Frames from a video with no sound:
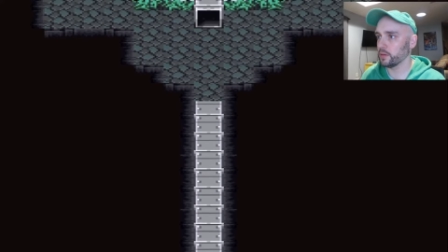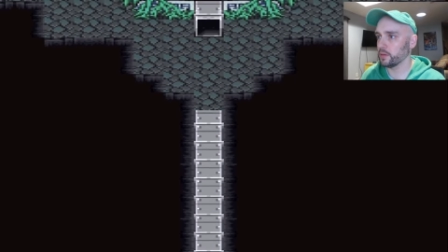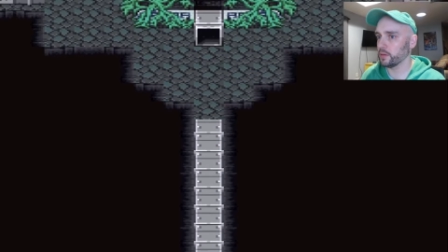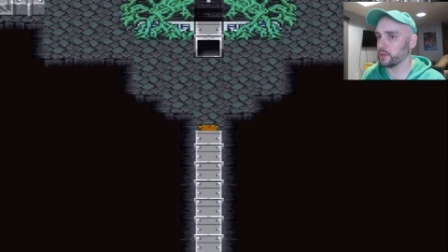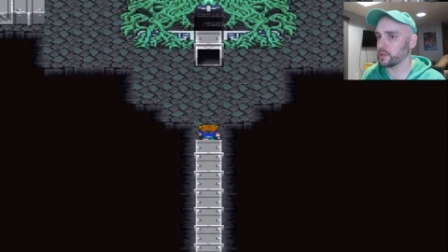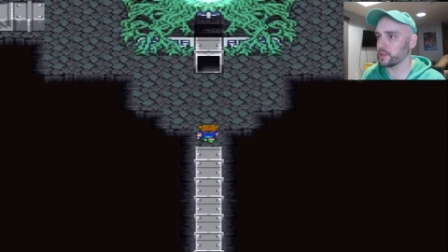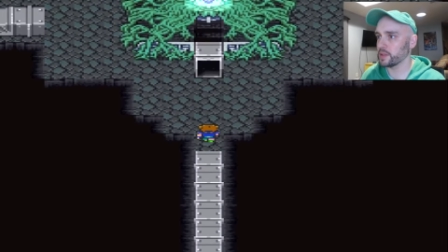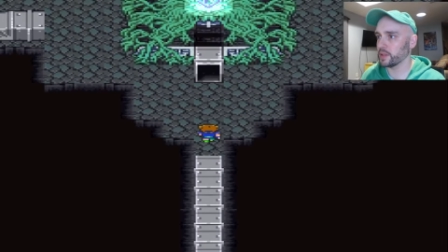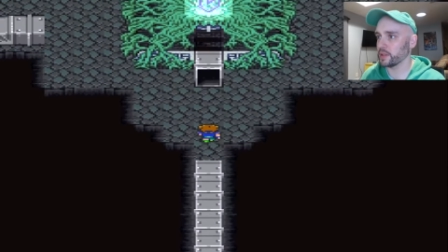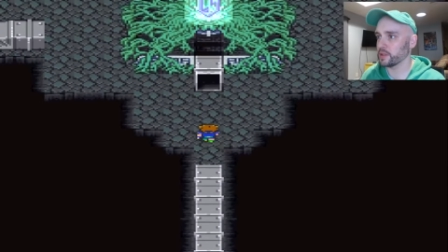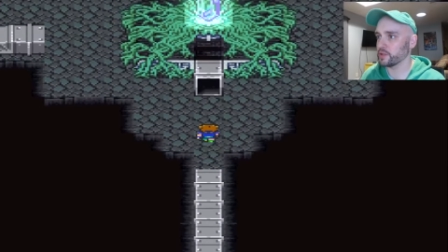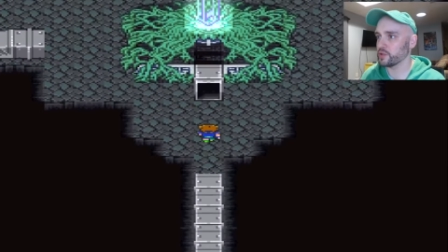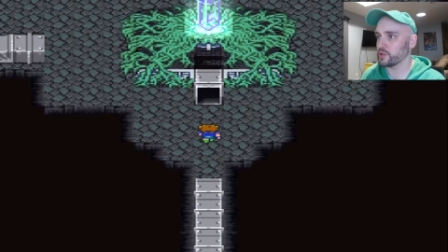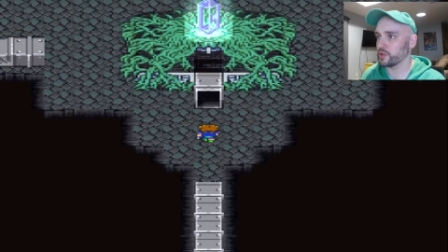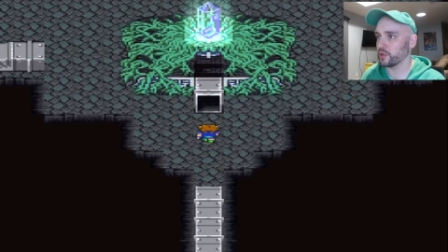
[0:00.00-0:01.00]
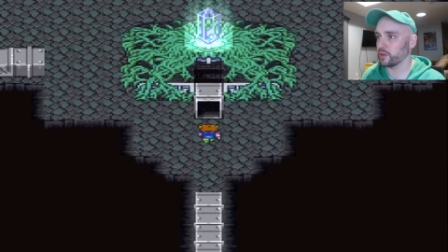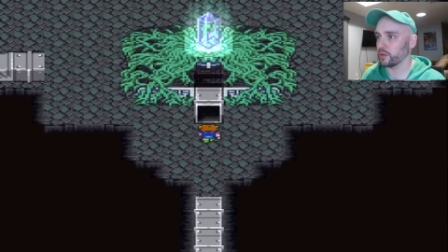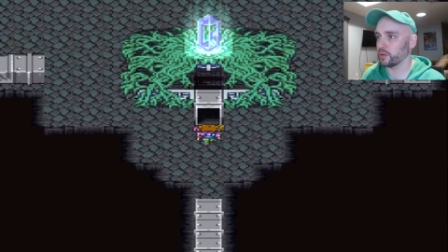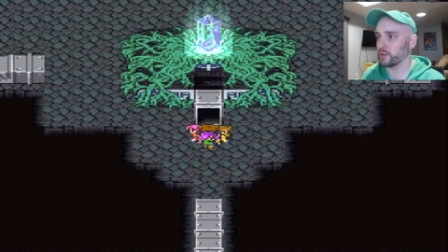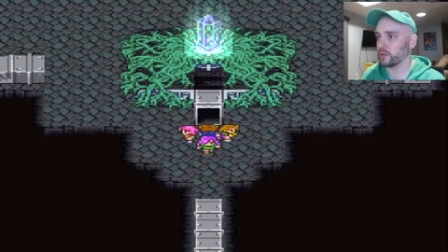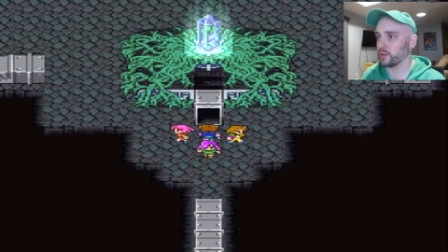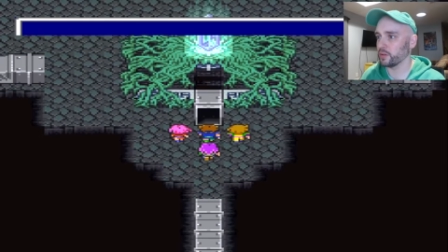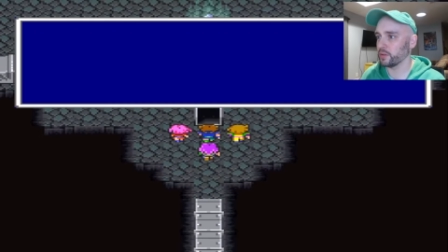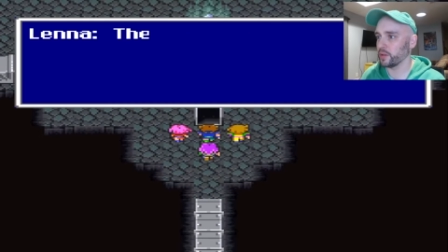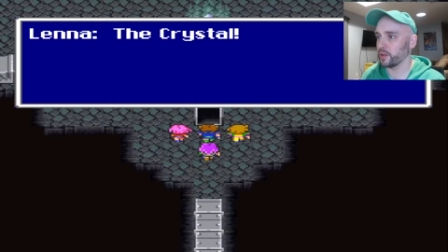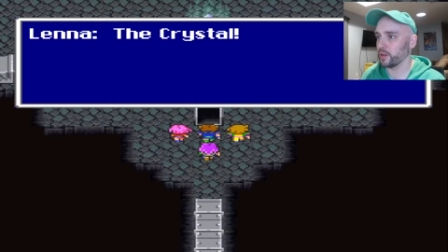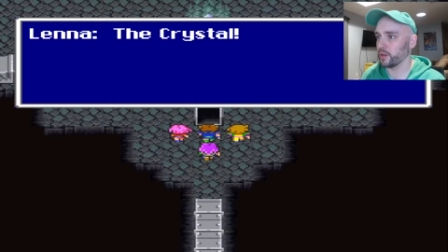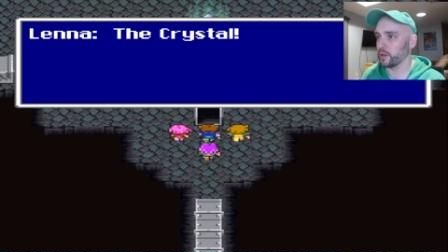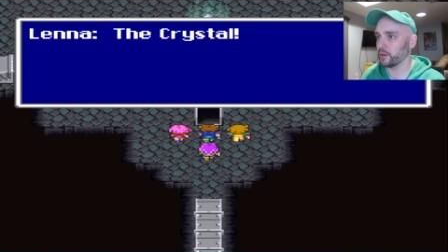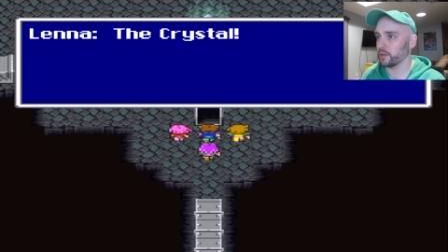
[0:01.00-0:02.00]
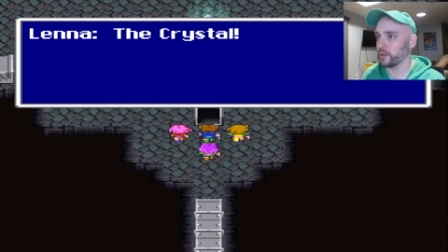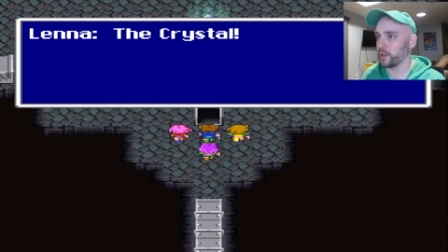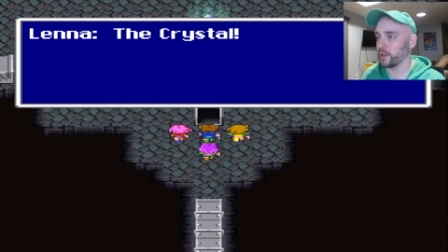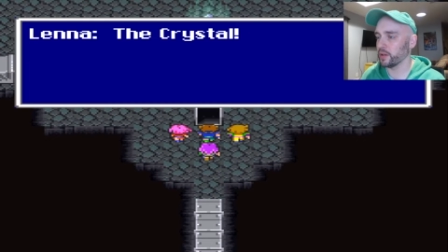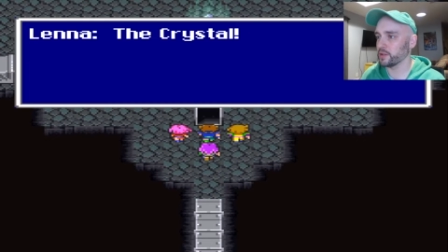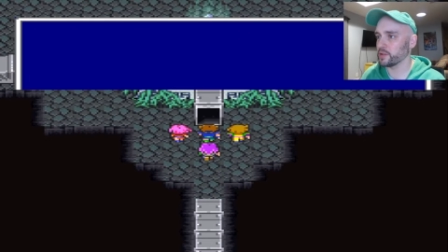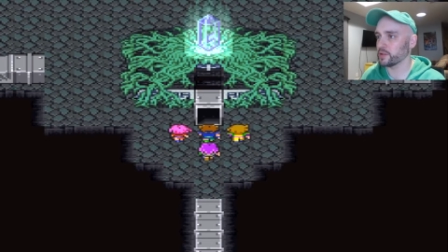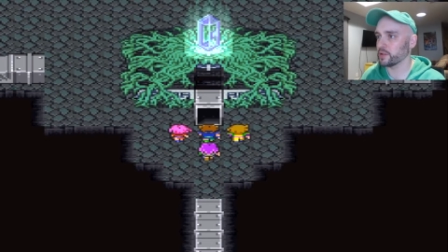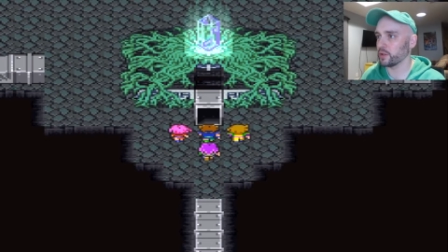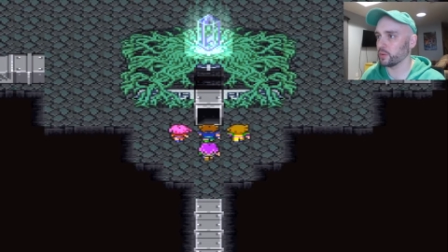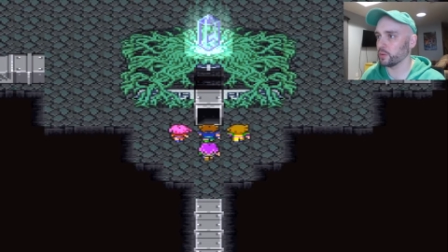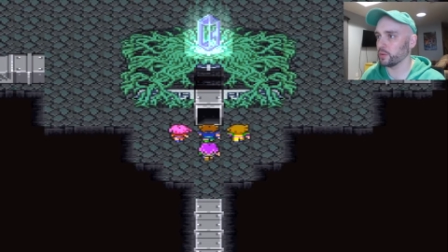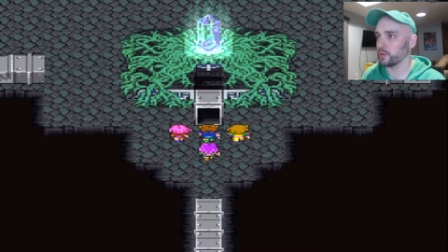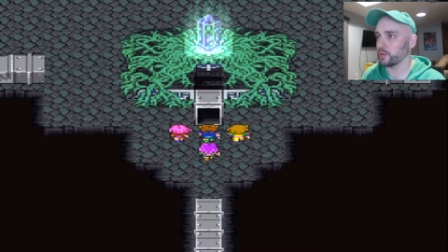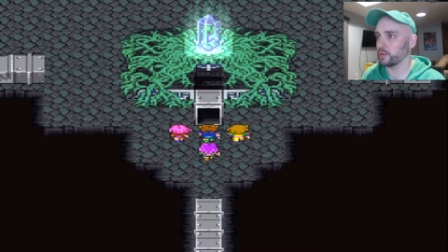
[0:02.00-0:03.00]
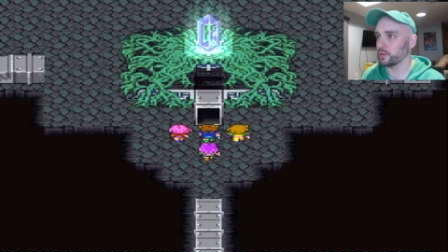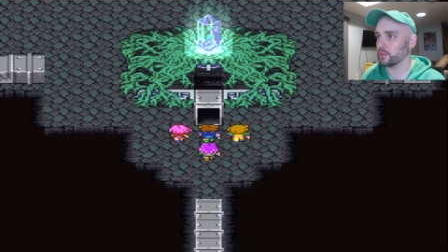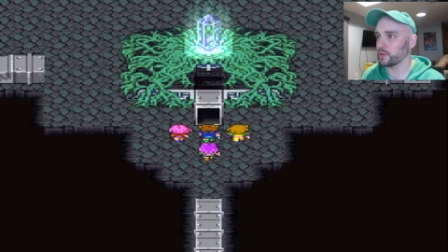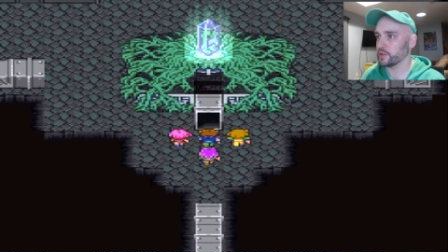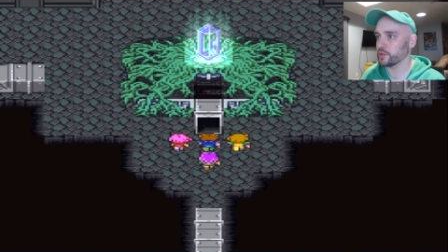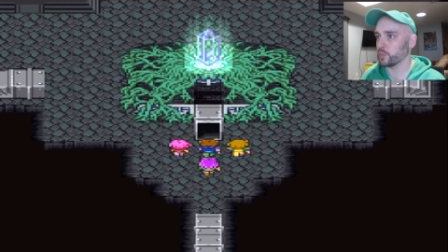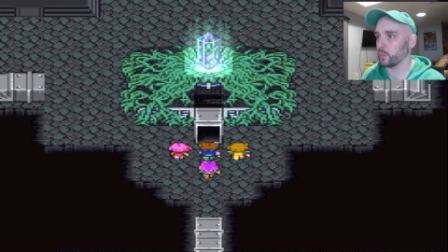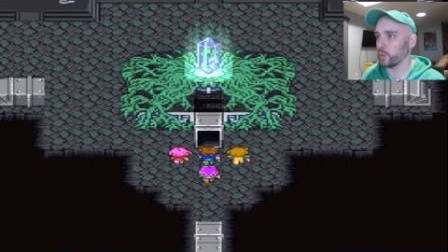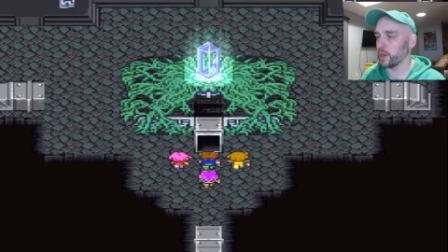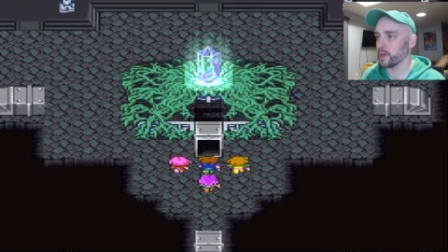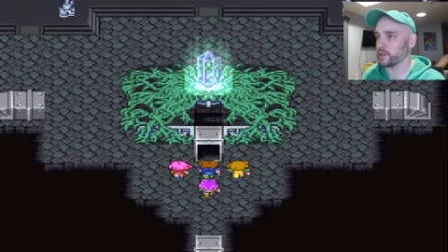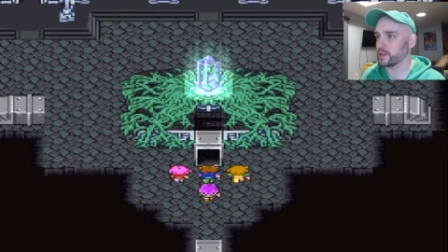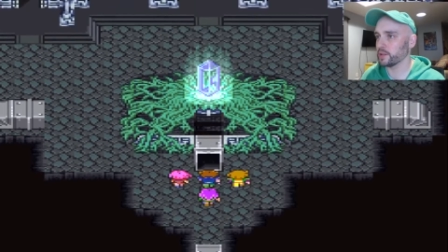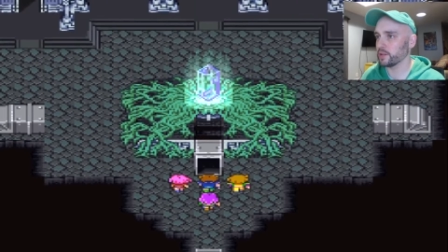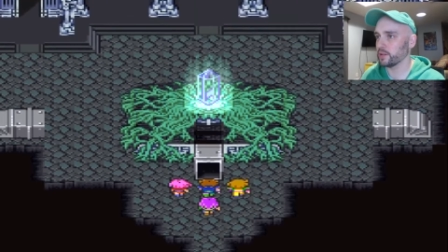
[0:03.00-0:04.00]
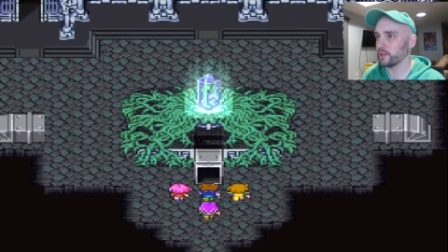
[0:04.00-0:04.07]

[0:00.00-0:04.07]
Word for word: This thing is so... Oh, yeah. Yeah, it's totaled. Just wait.